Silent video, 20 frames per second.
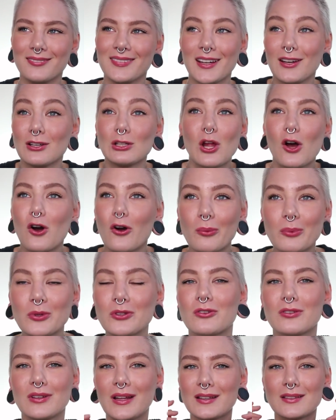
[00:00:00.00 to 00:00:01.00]

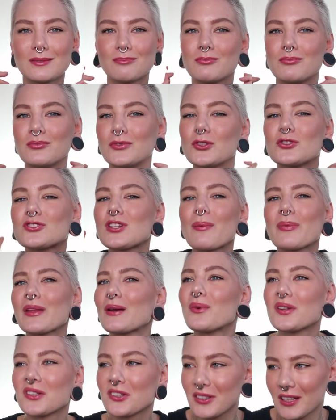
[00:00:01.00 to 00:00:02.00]
earlobes or, like, do
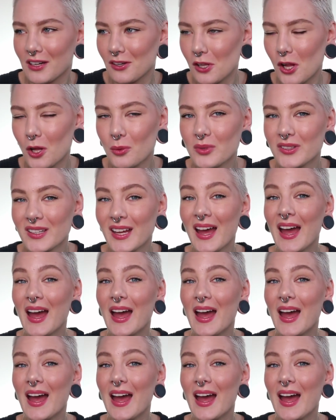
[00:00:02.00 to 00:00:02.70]
something with their earlobes.